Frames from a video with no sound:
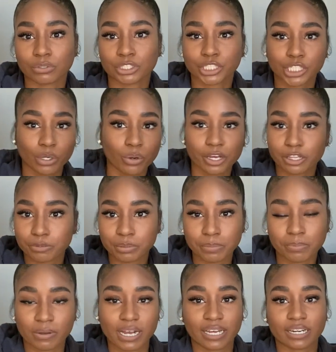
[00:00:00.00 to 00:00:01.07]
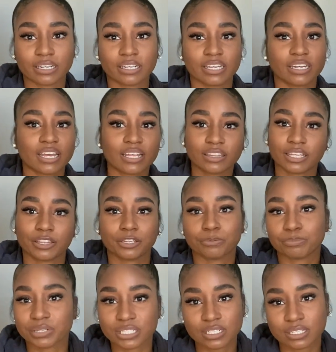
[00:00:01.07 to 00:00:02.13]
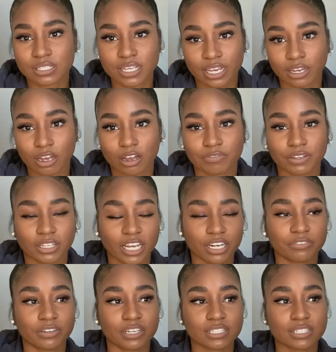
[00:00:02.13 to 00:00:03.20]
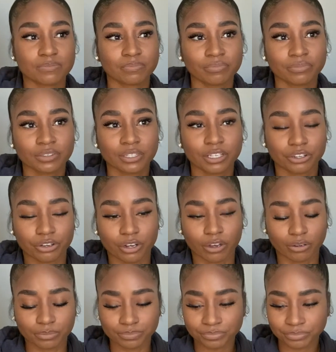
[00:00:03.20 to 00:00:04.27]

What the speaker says: show other people how to knit, and then their business take off. A lot of us, you know,